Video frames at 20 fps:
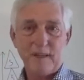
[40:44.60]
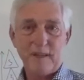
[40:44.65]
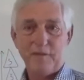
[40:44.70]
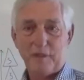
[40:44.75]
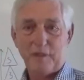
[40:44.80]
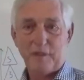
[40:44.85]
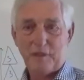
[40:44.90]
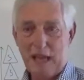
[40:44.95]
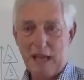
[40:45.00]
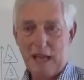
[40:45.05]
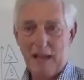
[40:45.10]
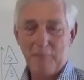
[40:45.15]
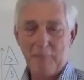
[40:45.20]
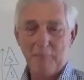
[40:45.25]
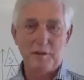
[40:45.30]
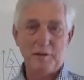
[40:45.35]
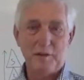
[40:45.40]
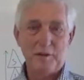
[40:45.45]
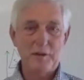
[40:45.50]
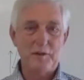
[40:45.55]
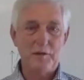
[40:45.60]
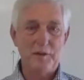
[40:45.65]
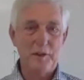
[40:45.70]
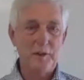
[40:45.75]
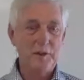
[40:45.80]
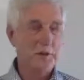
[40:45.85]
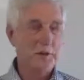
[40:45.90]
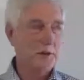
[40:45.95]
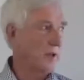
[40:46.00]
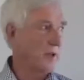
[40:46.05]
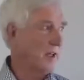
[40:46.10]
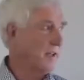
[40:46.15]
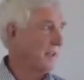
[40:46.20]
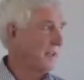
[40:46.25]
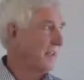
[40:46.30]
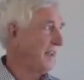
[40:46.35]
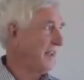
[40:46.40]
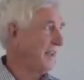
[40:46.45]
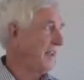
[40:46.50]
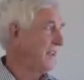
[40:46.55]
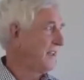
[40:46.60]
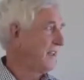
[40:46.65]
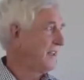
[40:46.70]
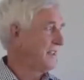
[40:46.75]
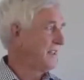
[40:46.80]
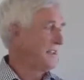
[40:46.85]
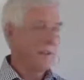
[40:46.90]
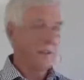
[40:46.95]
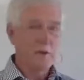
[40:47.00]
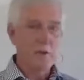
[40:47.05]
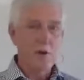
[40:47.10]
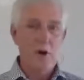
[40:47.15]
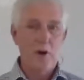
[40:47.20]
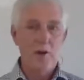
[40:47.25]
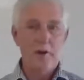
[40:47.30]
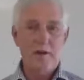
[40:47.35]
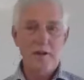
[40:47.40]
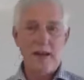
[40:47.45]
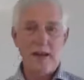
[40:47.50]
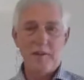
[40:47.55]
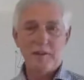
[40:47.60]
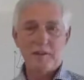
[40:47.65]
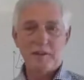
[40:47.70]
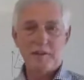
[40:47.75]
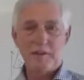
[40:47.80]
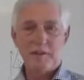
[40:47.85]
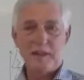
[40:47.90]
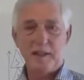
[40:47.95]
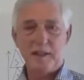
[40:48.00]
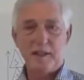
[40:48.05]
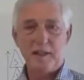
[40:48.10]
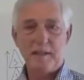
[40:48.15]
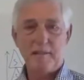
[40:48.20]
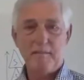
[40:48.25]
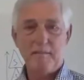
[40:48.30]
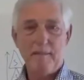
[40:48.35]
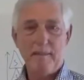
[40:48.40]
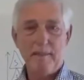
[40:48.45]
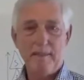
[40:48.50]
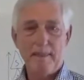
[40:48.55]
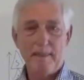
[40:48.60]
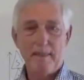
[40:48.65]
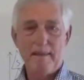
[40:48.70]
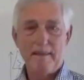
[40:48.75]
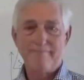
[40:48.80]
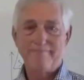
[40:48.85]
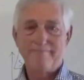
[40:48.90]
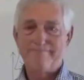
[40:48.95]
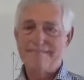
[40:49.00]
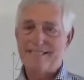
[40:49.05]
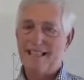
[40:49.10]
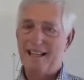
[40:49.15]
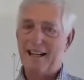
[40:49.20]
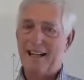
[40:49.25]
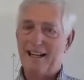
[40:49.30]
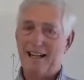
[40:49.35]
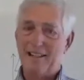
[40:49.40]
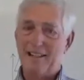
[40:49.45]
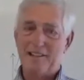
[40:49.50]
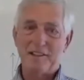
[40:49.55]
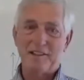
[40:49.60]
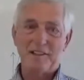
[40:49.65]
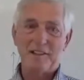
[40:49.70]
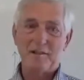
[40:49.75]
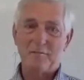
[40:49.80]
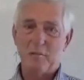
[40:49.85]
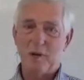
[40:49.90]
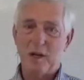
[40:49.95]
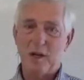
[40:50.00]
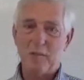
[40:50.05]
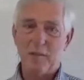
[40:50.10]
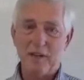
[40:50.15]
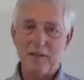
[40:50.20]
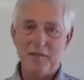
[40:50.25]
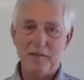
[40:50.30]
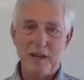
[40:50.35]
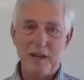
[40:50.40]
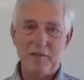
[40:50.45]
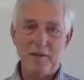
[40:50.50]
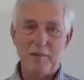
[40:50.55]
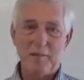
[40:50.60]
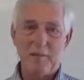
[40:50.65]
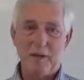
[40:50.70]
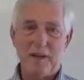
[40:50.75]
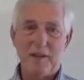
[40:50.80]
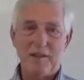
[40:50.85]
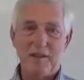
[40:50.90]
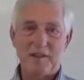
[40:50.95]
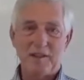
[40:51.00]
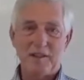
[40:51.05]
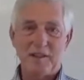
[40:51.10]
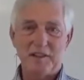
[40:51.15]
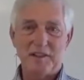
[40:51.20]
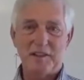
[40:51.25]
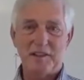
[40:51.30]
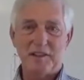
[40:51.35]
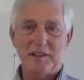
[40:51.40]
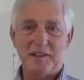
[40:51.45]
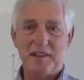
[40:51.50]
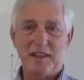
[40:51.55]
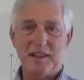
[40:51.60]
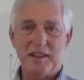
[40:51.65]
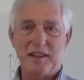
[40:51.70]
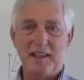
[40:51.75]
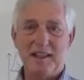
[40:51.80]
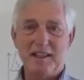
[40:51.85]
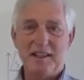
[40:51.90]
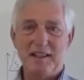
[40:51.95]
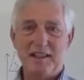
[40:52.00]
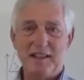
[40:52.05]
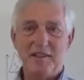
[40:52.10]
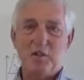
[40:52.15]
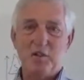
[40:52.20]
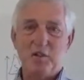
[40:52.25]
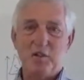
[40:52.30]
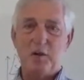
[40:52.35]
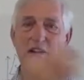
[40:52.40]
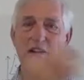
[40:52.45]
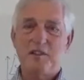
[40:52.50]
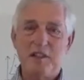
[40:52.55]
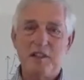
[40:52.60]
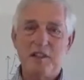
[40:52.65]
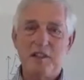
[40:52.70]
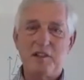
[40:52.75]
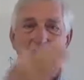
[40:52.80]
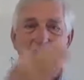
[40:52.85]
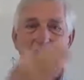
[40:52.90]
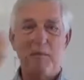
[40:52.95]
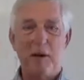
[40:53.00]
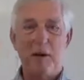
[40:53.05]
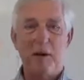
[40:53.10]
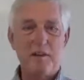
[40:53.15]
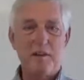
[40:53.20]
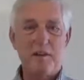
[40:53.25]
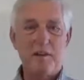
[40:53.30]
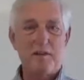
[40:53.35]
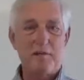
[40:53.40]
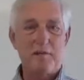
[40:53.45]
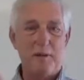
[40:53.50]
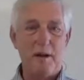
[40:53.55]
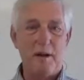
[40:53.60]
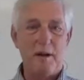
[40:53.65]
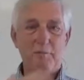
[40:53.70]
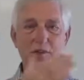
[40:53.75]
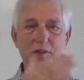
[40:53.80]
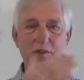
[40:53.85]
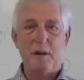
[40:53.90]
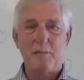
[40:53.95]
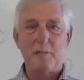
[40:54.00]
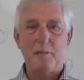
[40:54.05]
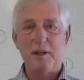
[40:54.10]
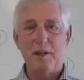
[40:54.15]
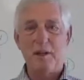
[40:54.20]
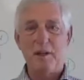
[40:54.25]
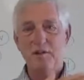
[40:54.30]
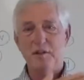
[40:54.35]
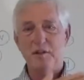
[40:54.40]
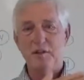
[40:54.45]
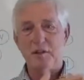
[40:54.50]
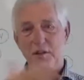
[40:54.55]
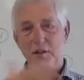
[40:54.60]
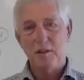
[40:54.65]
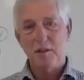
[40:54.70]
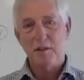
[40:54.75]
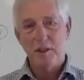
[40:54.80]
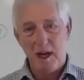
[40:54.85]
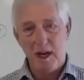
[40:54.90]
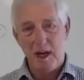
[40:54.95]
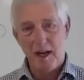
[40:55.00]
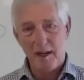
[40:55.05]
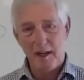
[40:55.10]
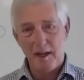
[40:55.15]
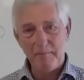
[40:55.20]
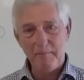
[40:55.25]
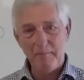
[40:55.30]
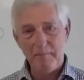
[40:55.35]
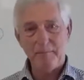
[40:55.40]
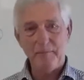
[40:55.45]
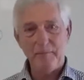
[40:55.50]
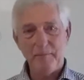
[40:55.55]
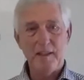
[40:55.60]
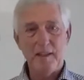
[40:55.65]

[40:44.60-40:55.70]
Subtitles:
For example, those of you who are in the Northern Hemisphere, this is one of my favorite months. This is the transition month from summer into autumn.